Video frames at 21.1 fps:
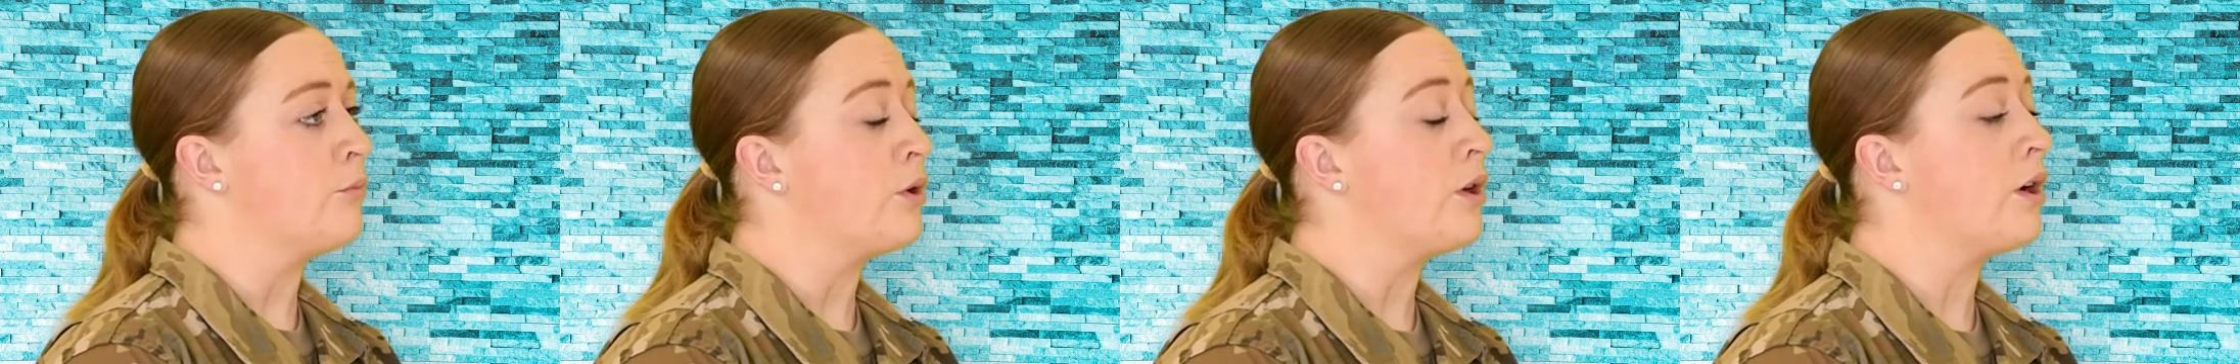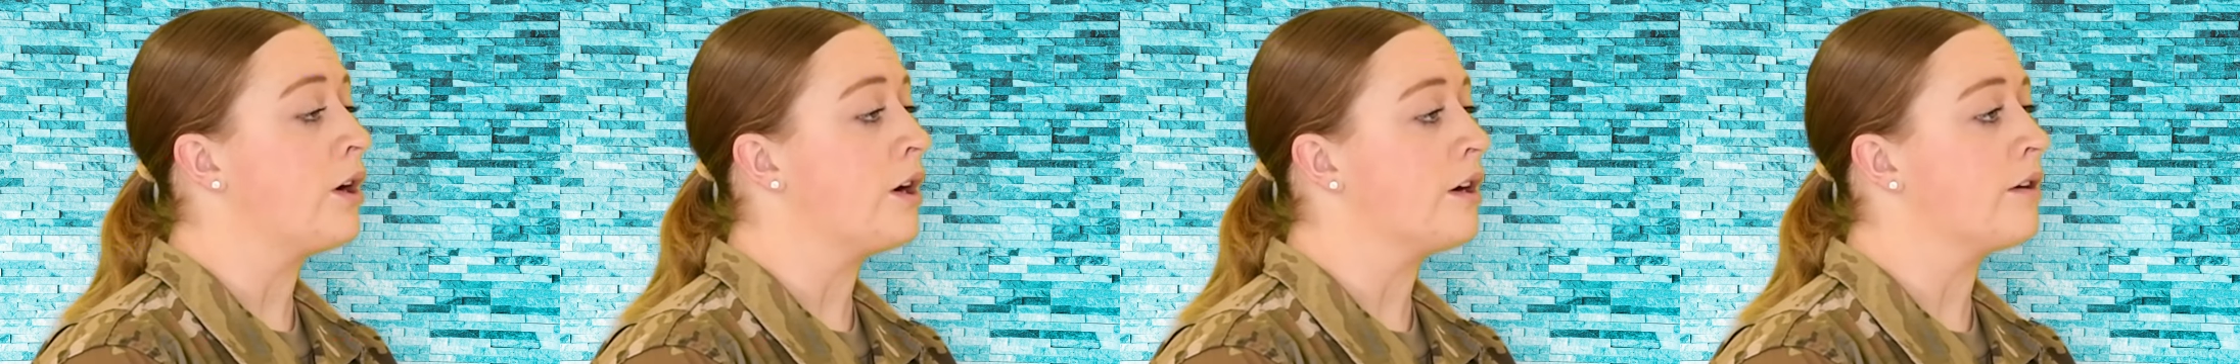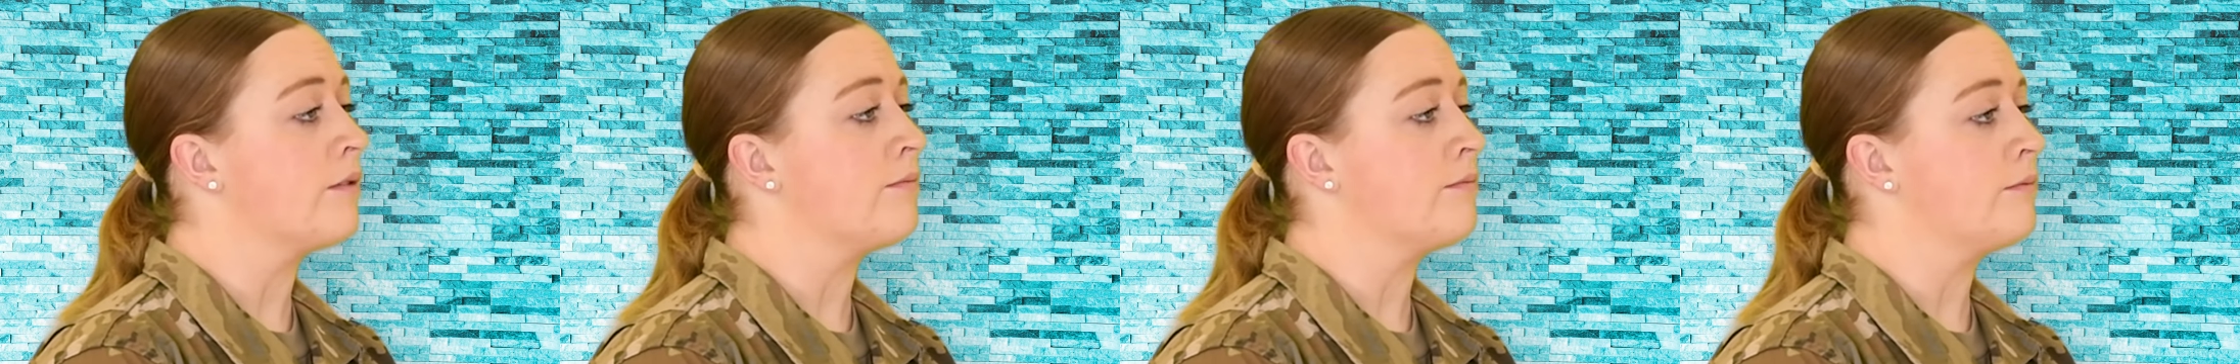We
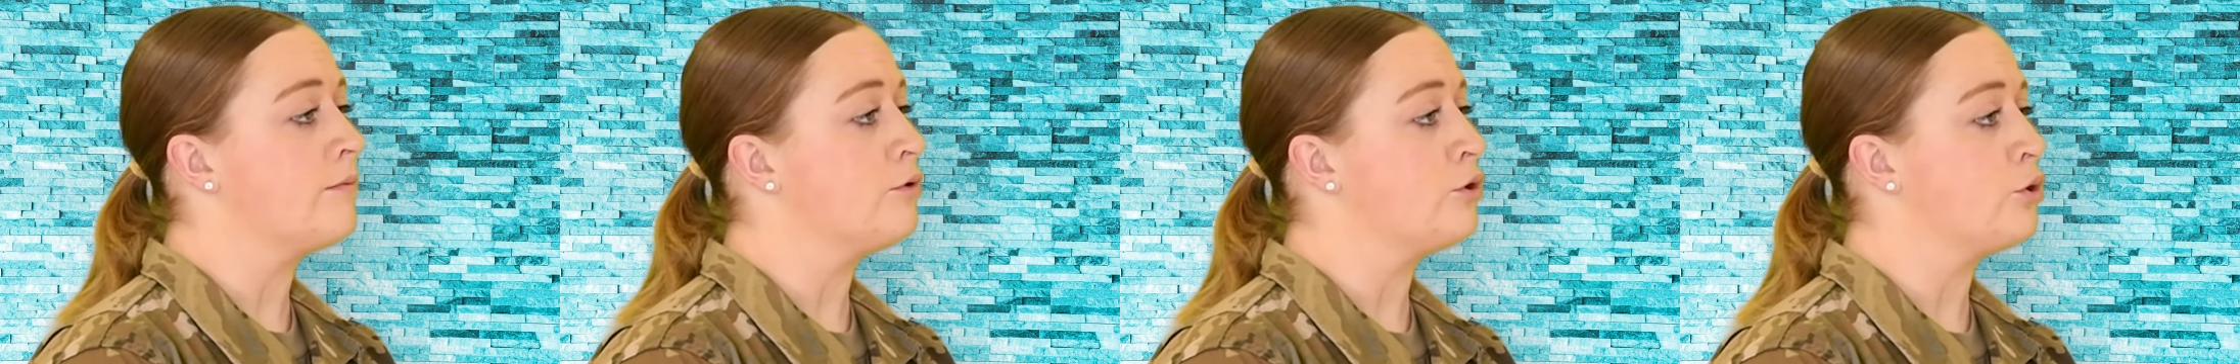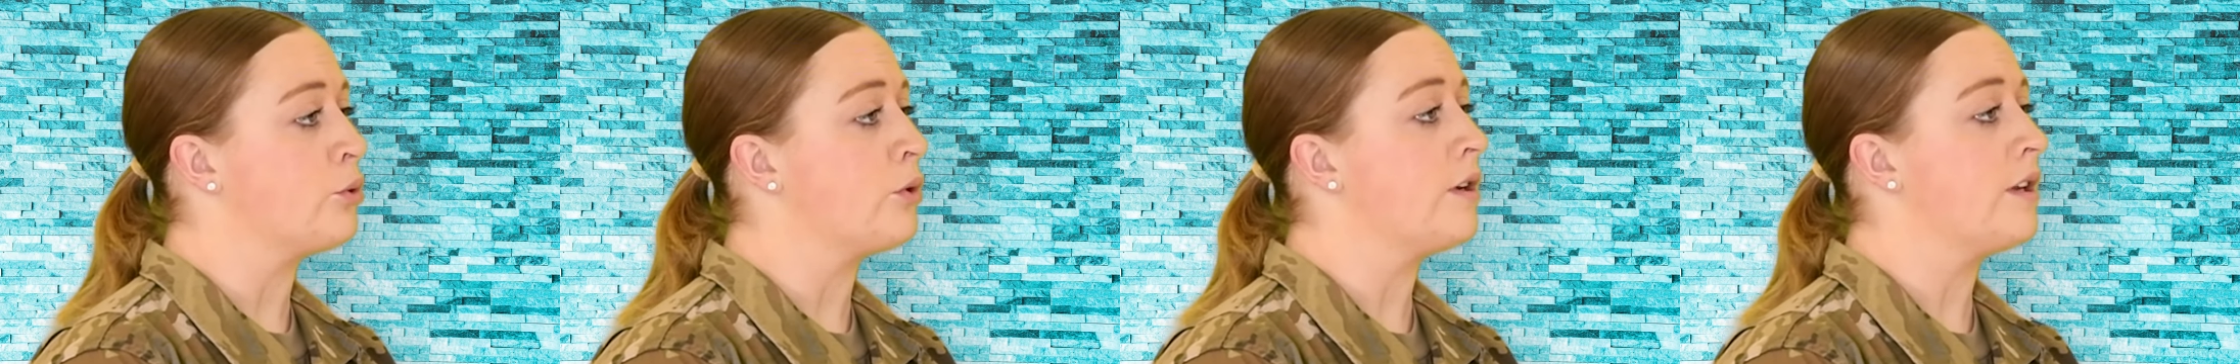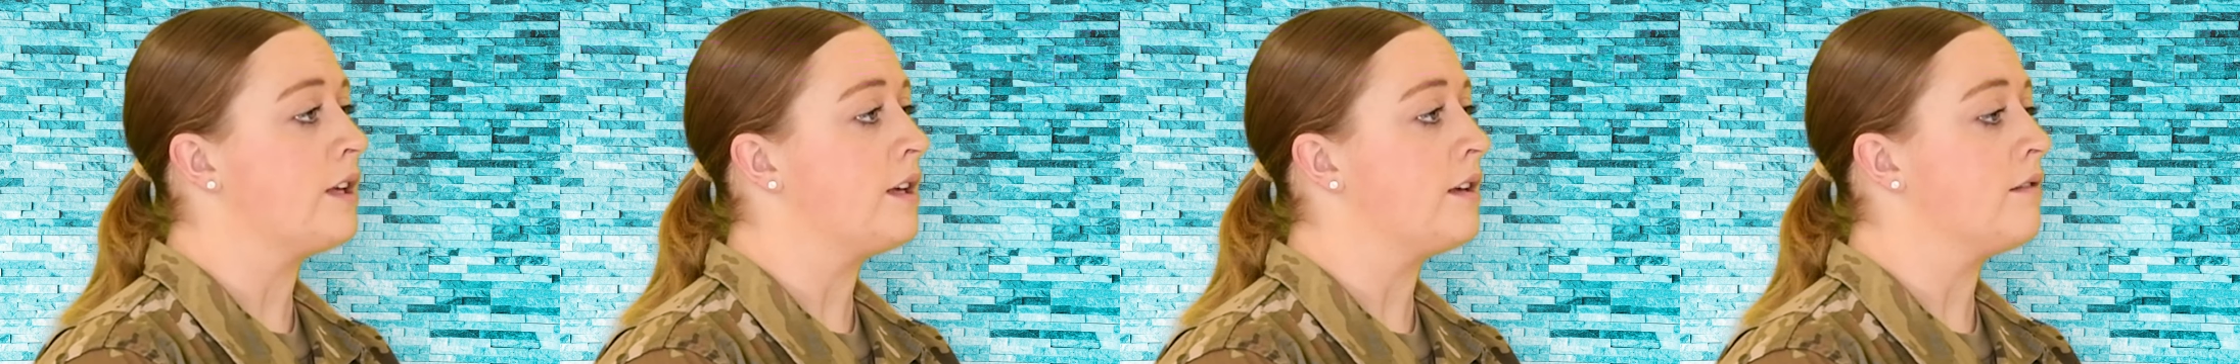are
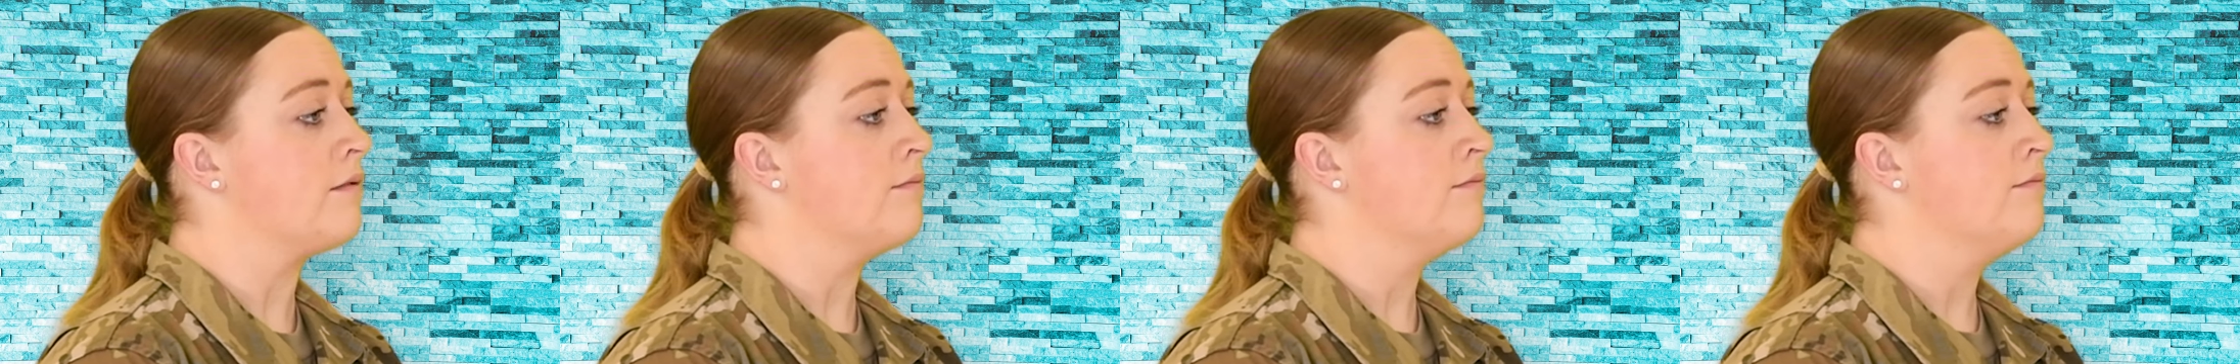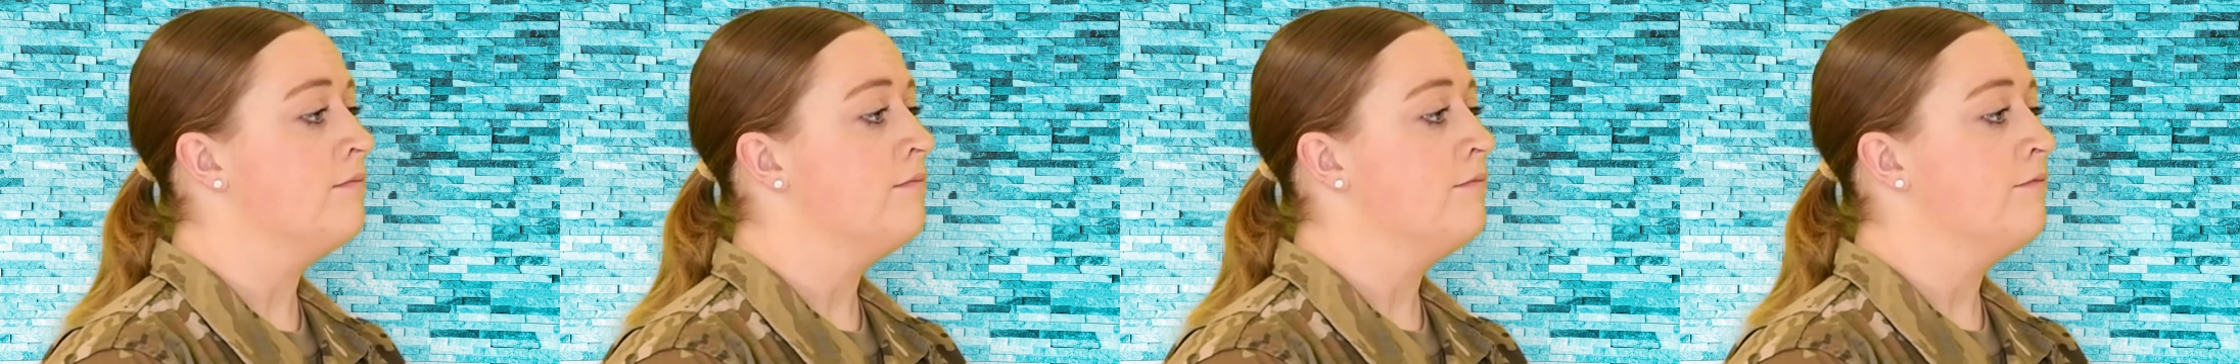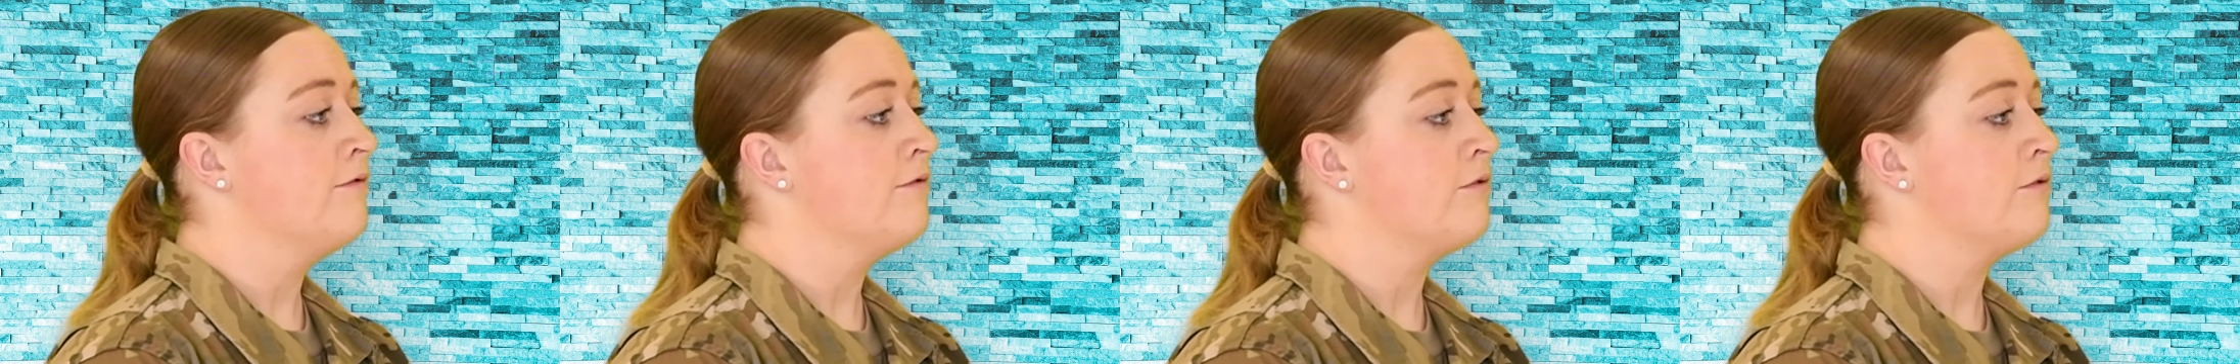joining